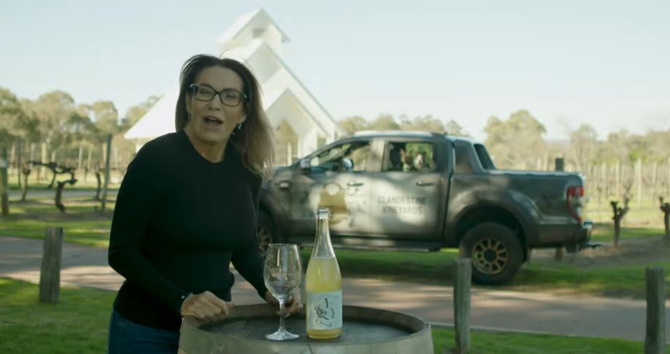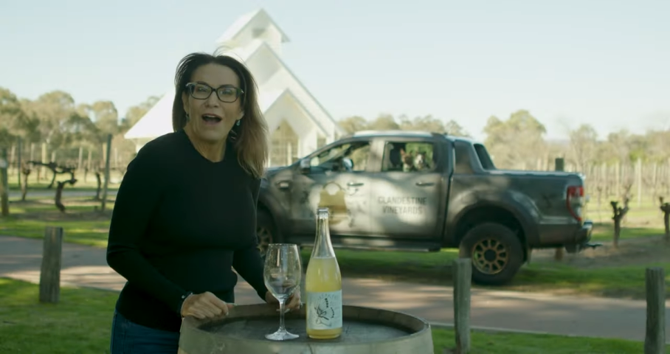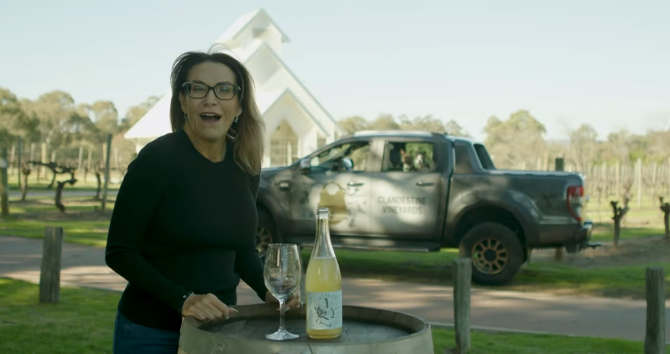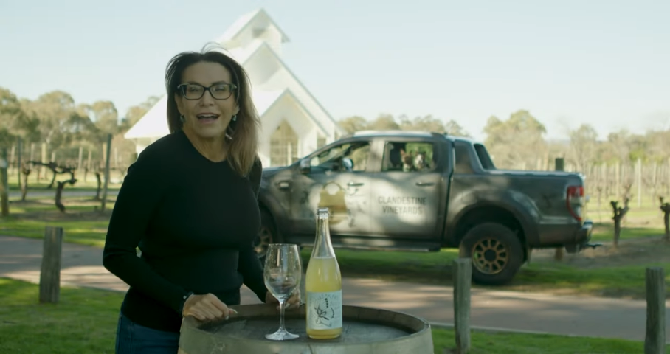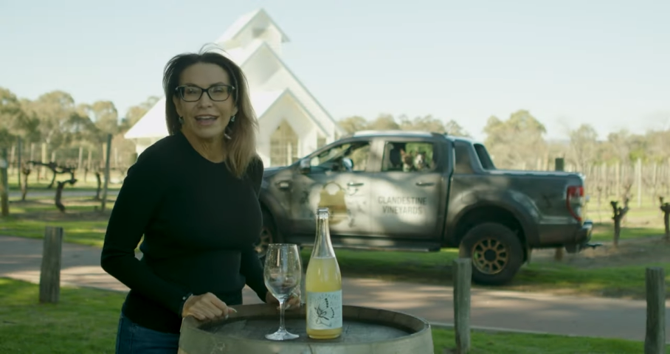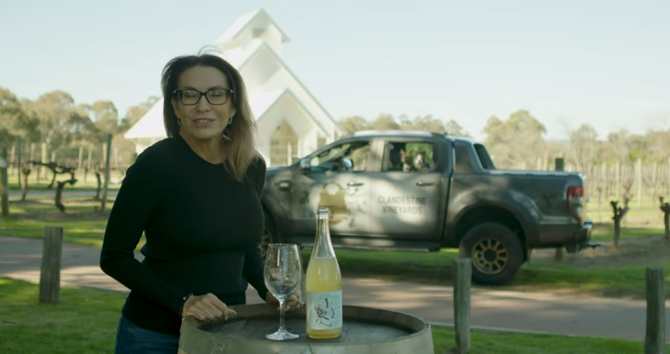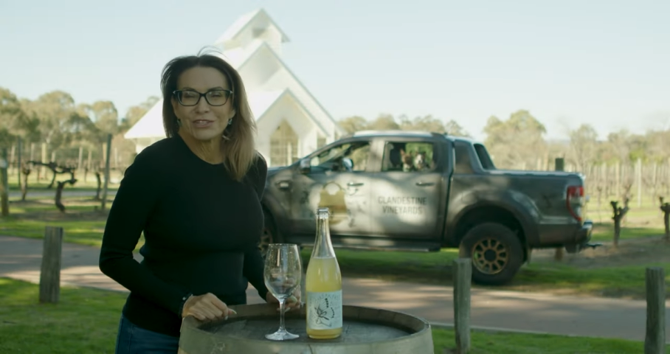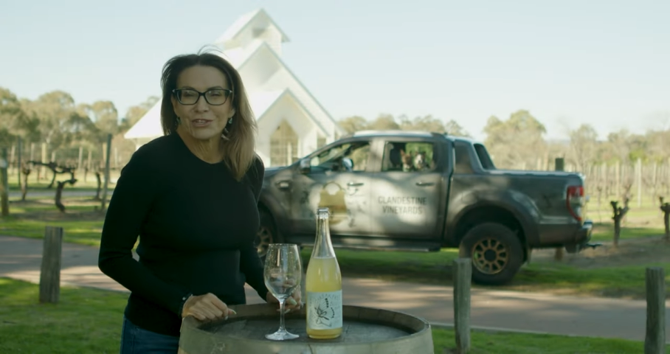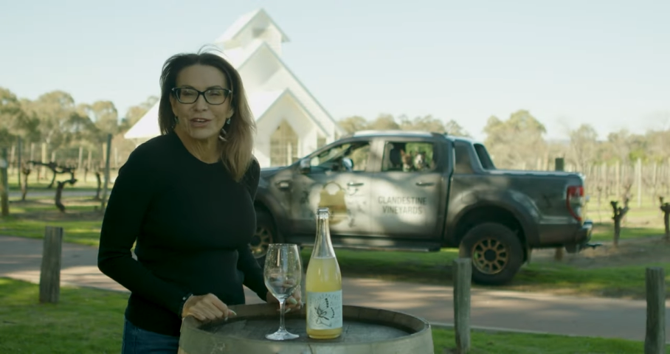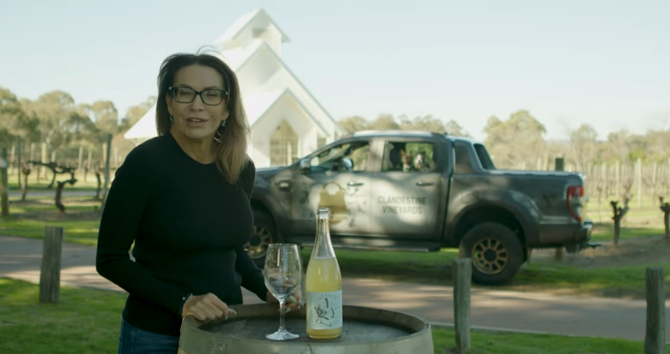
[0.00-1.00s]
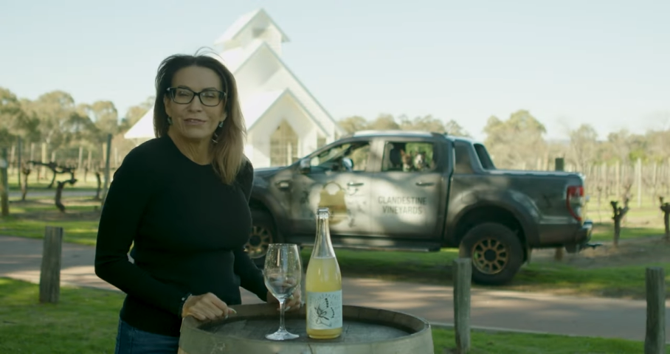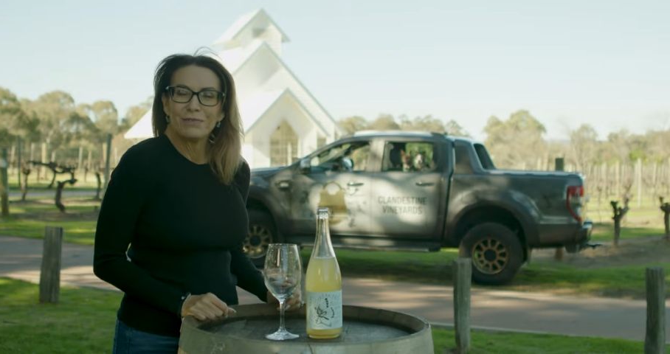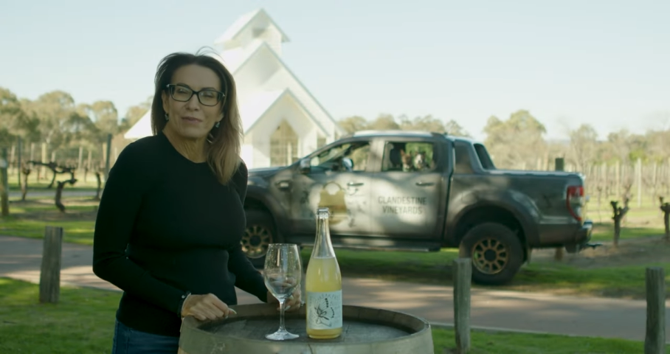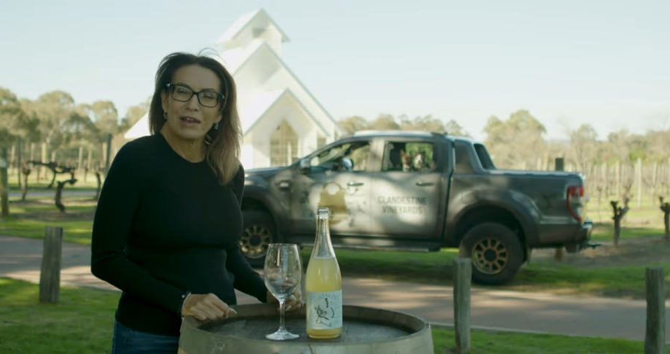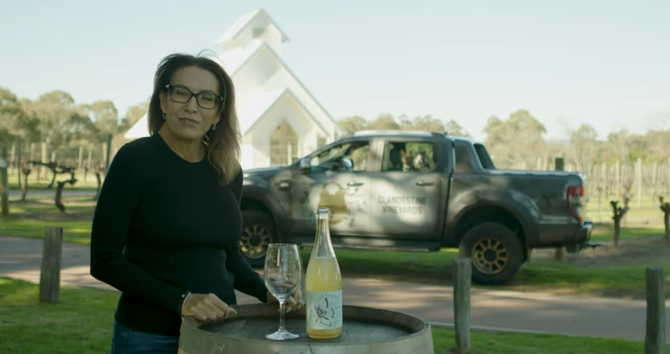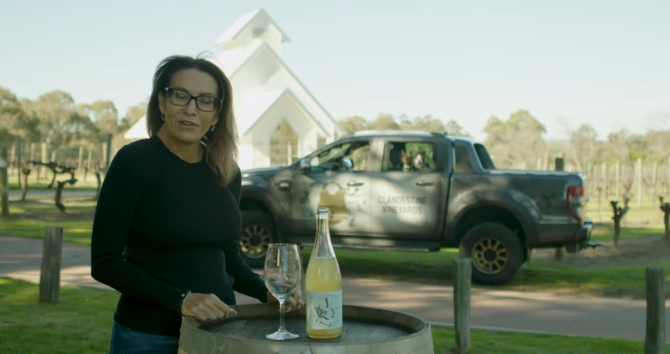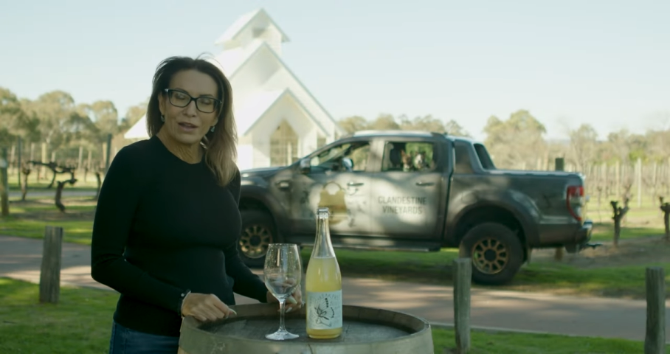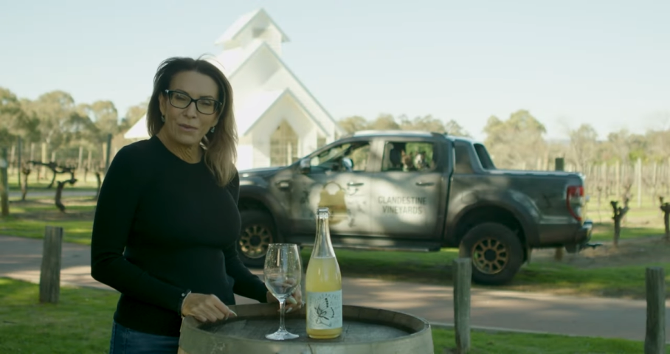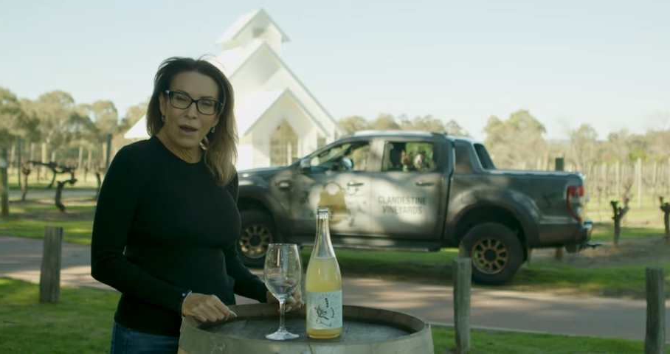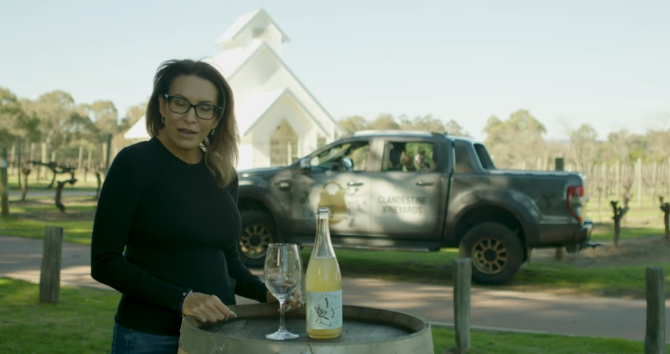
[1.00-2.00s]
Hi, it's Trudy from Break
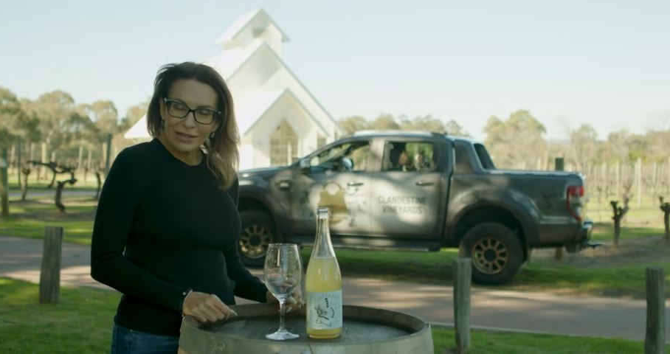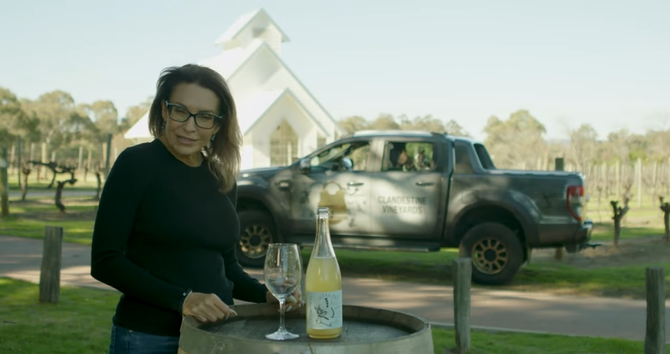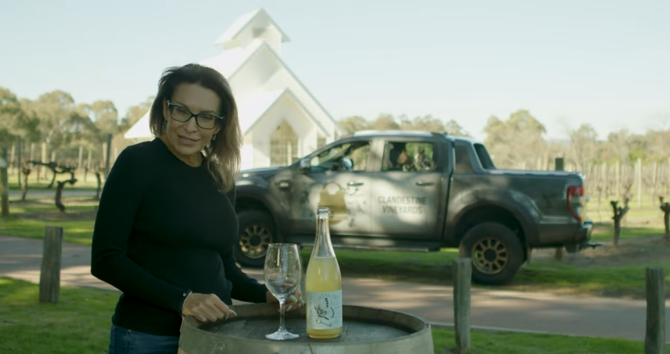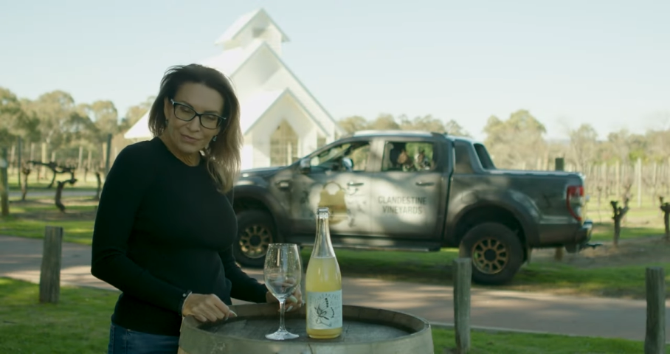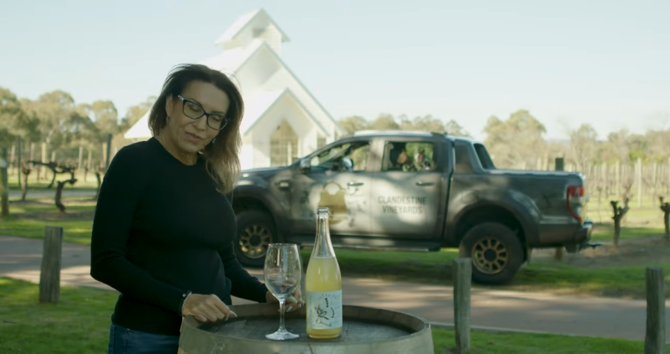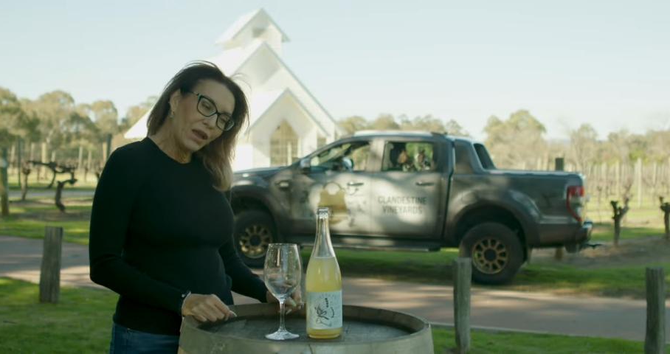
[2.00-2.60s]
Free Wines,